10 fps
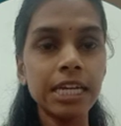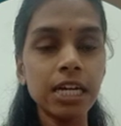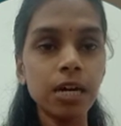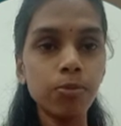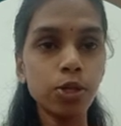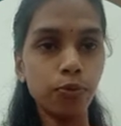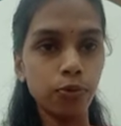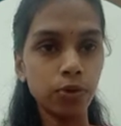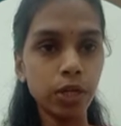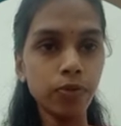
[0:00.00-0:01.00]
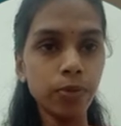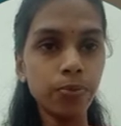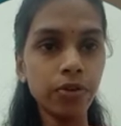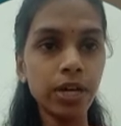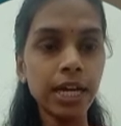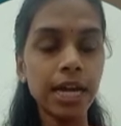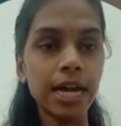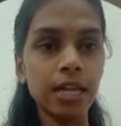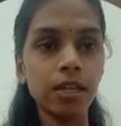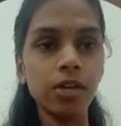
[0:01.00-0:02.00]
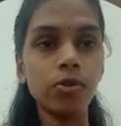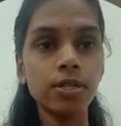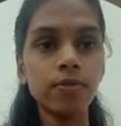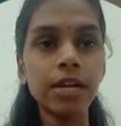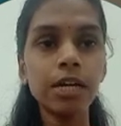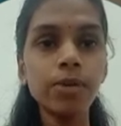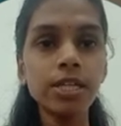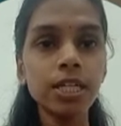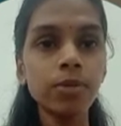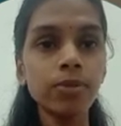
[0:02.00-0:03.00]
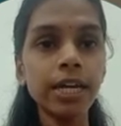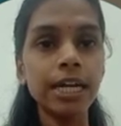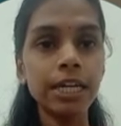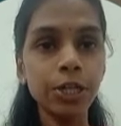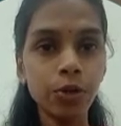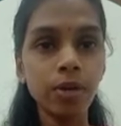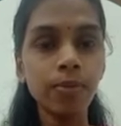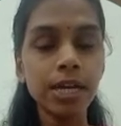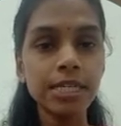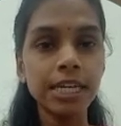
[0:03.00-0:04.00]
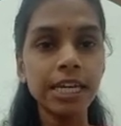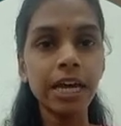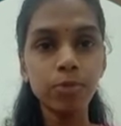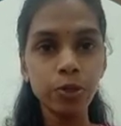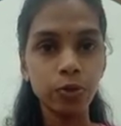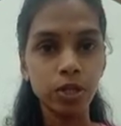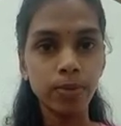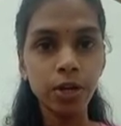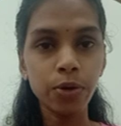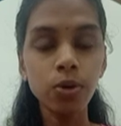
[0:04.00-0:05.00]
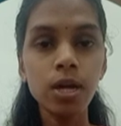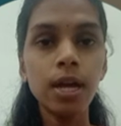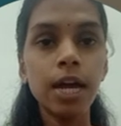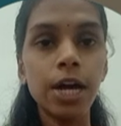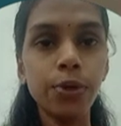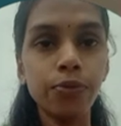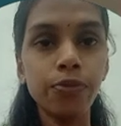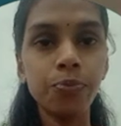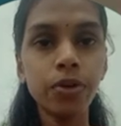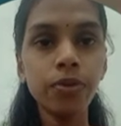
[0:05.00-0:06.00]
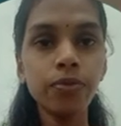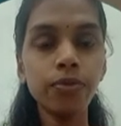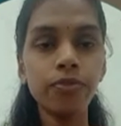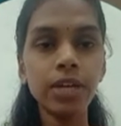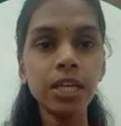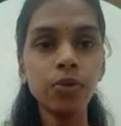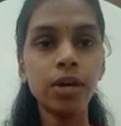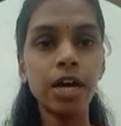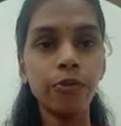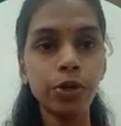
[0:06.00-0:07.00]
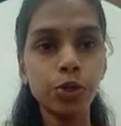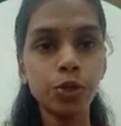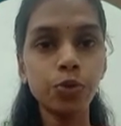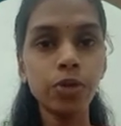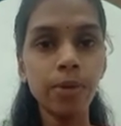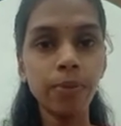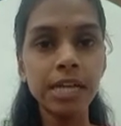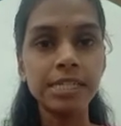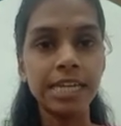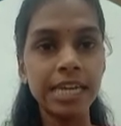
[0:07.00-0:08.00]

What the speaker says: Campus on 14th February, and there was a welcoming ceremony held at UMK City Campus Kotabaru, and on February 15th we have reached to UMK Delhi